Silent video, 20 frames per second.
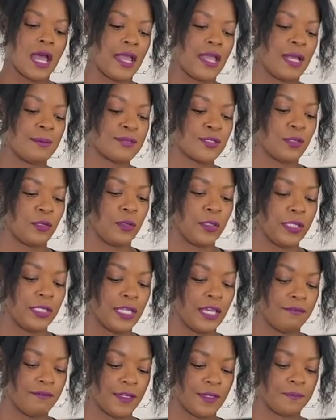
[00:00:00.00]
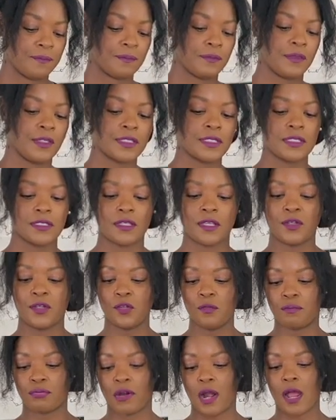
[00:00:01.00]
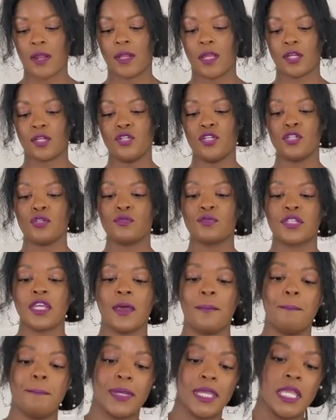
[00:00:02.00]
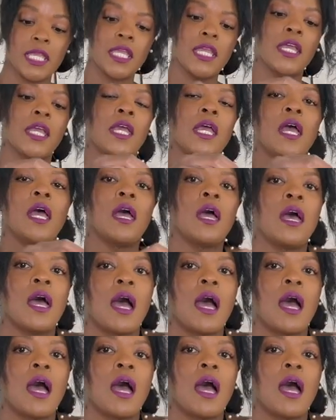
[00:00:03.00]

I absolutely love it. This is a new product, new to me.